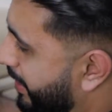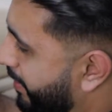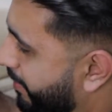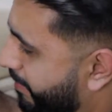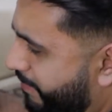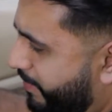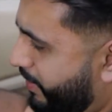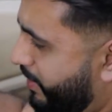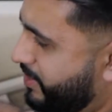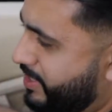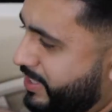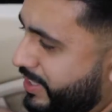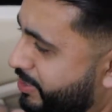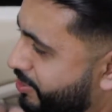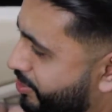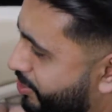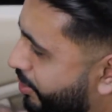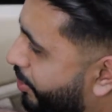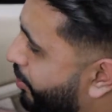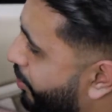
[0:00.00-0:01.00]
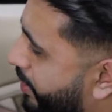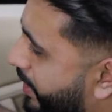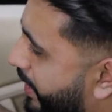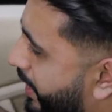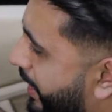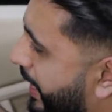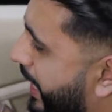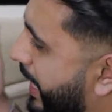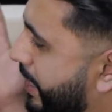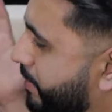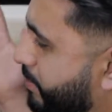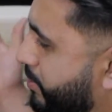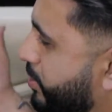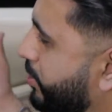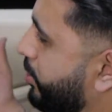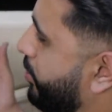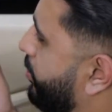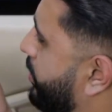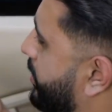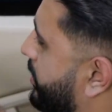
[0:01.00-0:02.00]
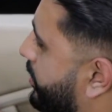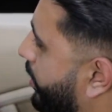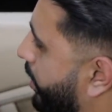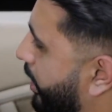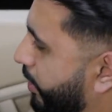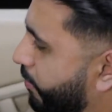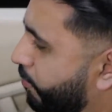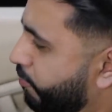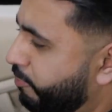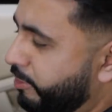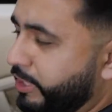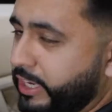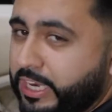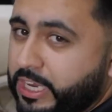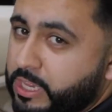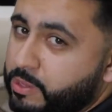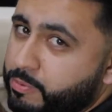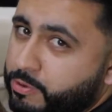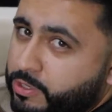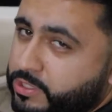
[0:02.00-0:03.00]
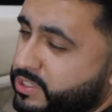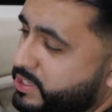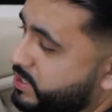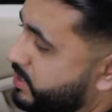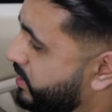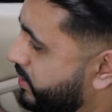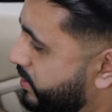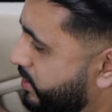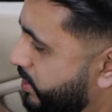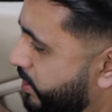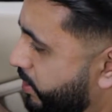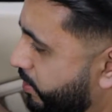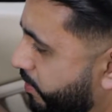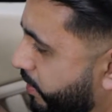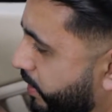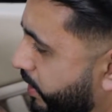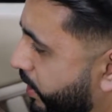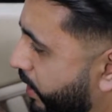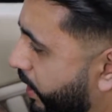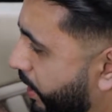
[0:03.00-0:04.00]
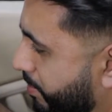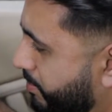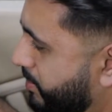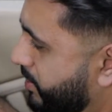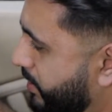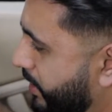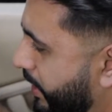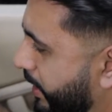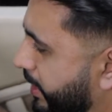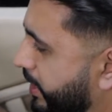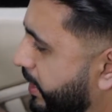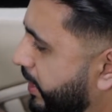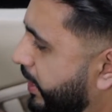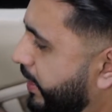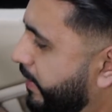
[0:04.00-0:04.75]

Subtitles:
Firstly, just look here, absolutely stunning, really brings this interior up to date.